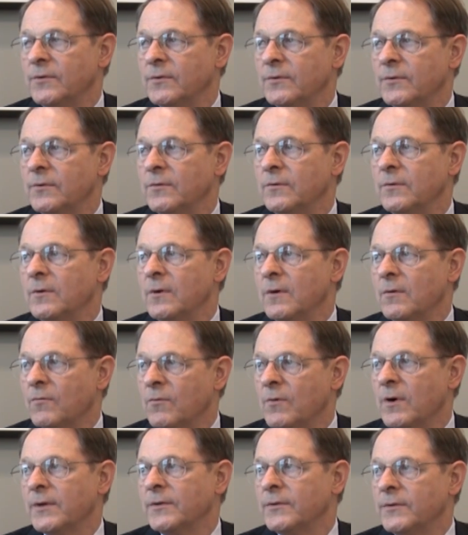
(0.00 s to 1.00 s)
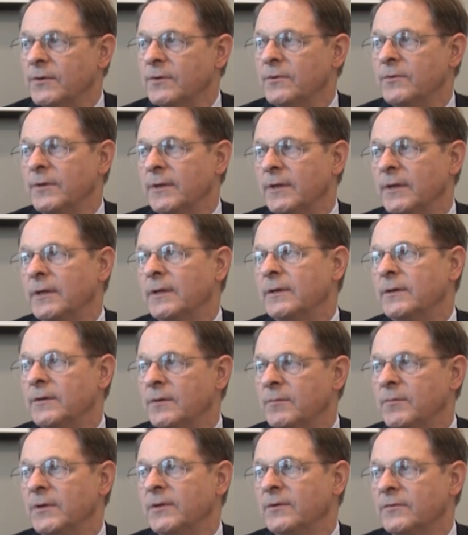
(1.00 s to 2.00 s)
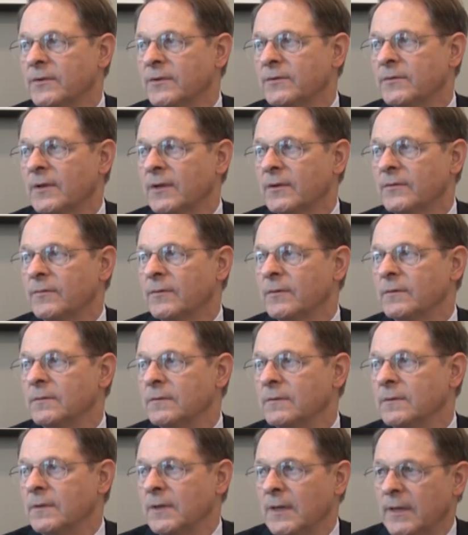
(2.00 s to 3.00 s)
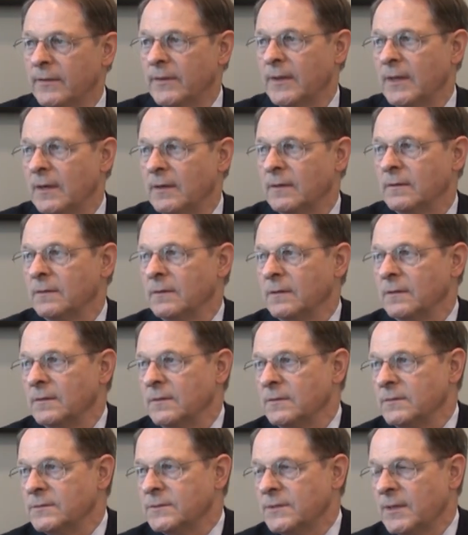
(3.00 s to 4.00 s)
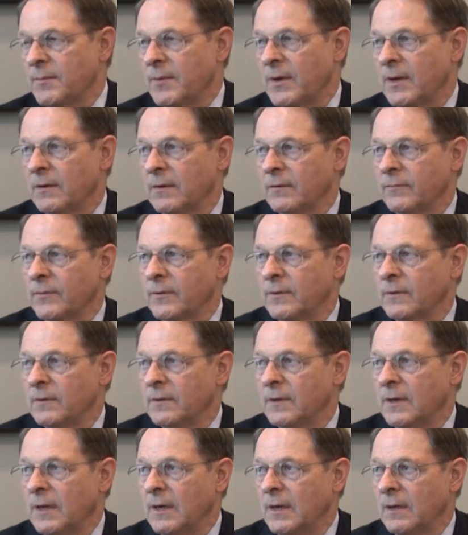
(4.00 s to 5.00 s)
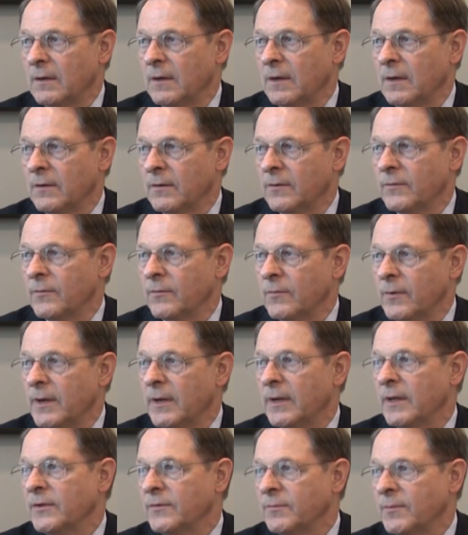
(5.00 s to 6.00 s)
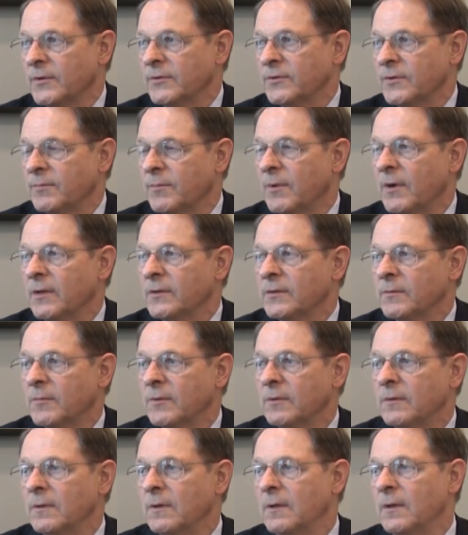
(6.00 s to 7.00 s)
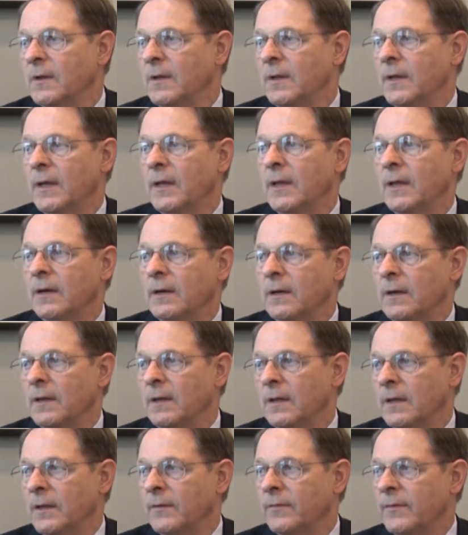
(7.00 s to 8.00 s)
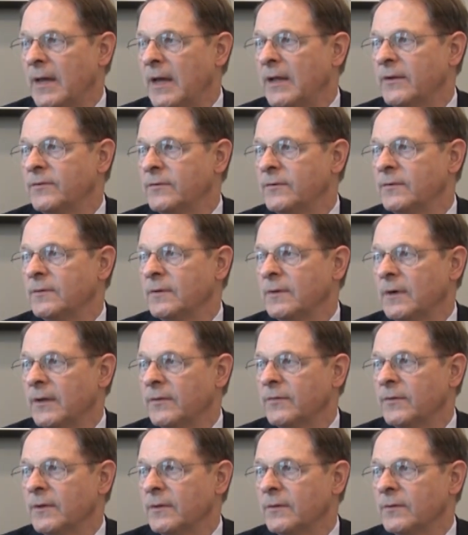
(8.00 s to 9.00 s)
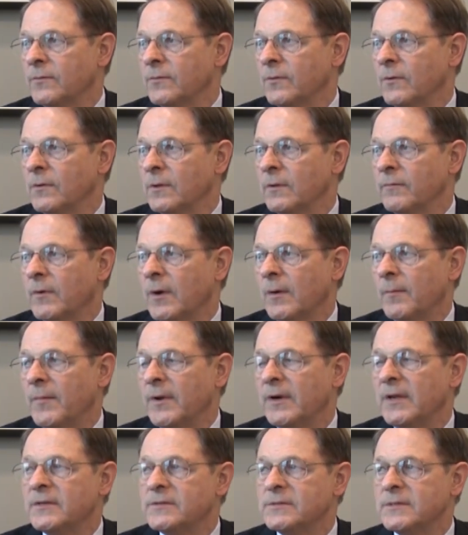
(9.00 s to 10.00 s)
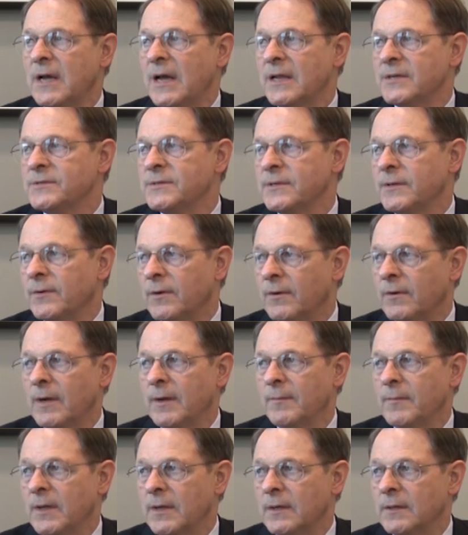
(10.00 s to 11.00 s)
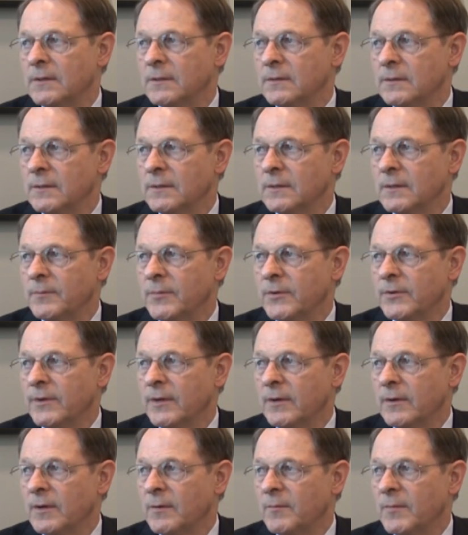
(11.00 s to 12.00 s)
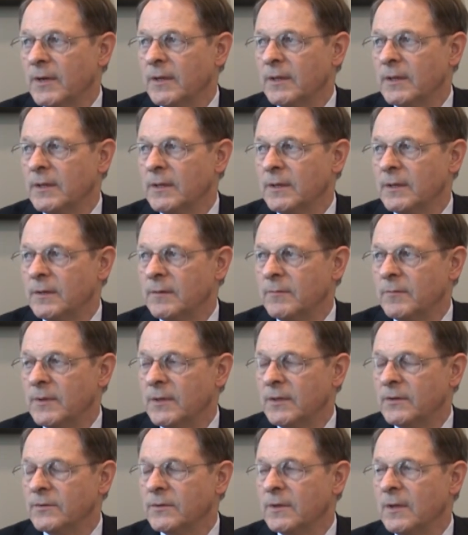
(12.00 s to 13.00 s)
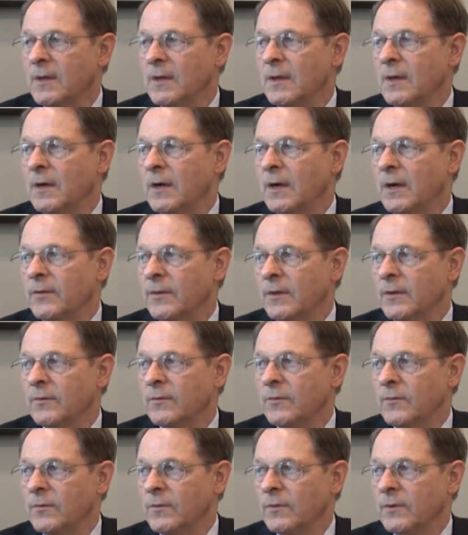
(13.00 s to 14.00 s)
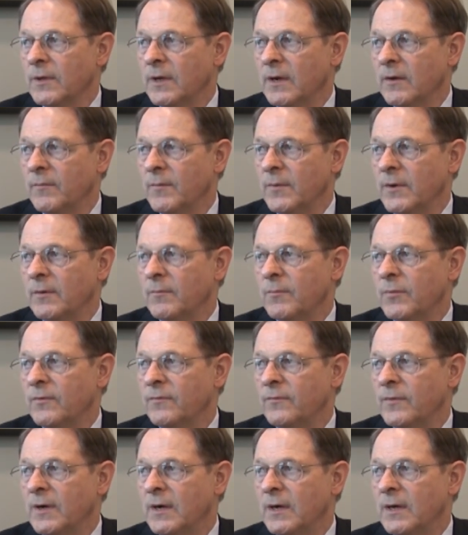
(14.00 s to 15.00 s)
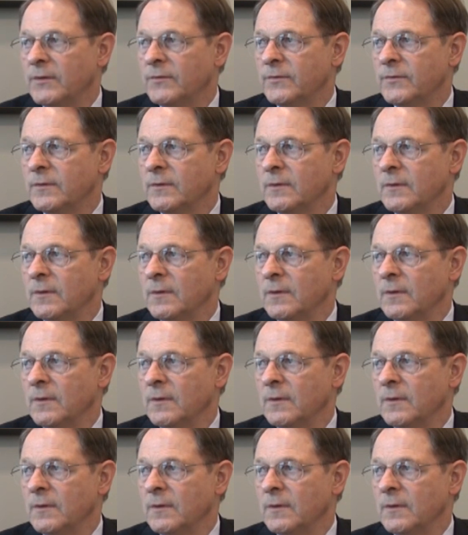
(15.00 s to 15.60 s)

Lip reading: you what you need to be successful and then step out of the way as much as possible. And that's, I think, the role of government. It's not zero. I'm not a libertarian by any means. I think government provides